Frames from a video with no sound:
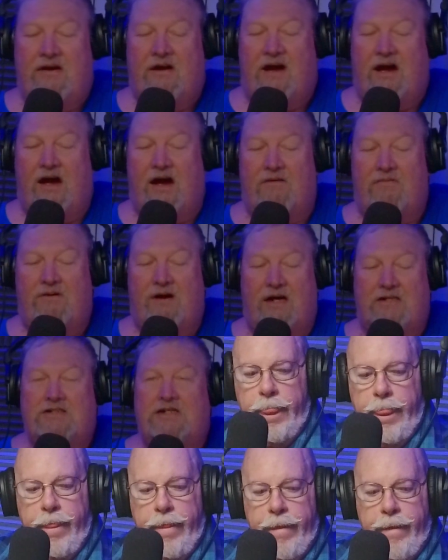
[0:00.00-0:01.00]
Ross, I
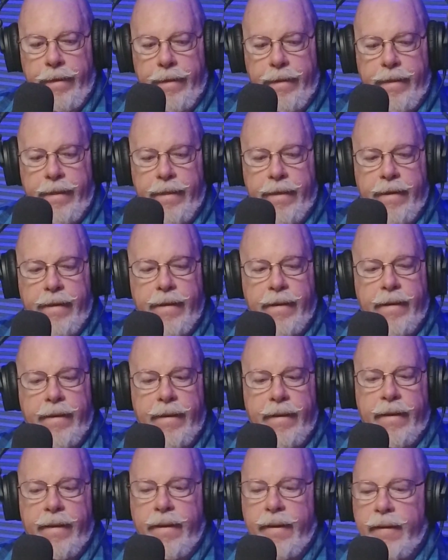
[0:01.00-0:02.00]
think you stopped by the
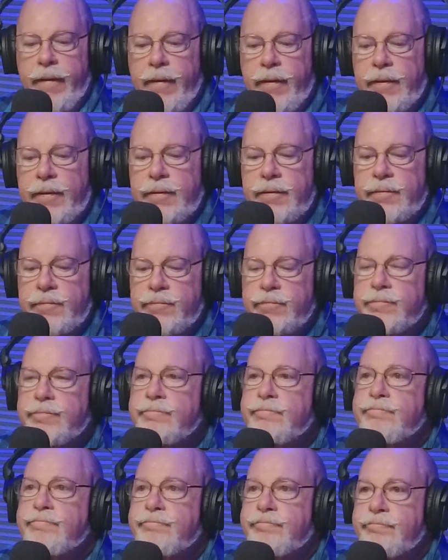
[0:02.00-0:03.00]
reception, and
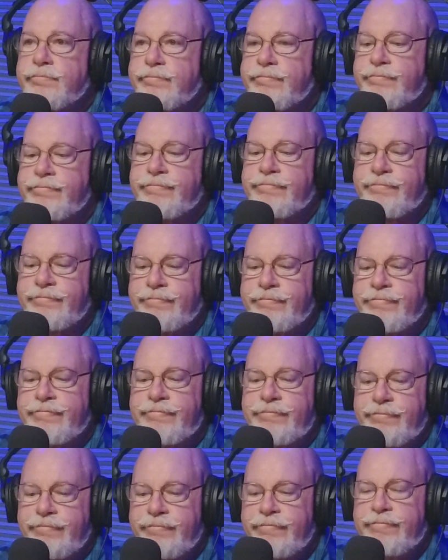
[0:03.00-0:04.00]

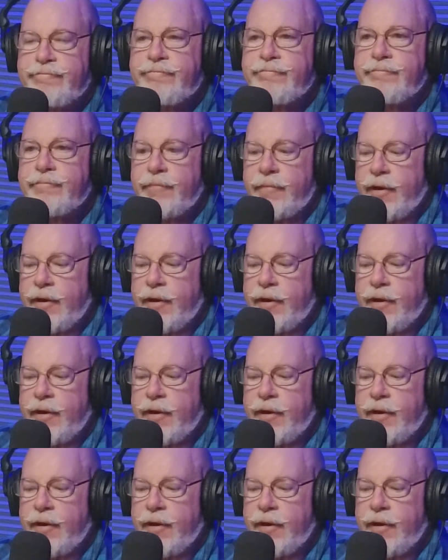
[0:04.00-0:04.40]
how was it?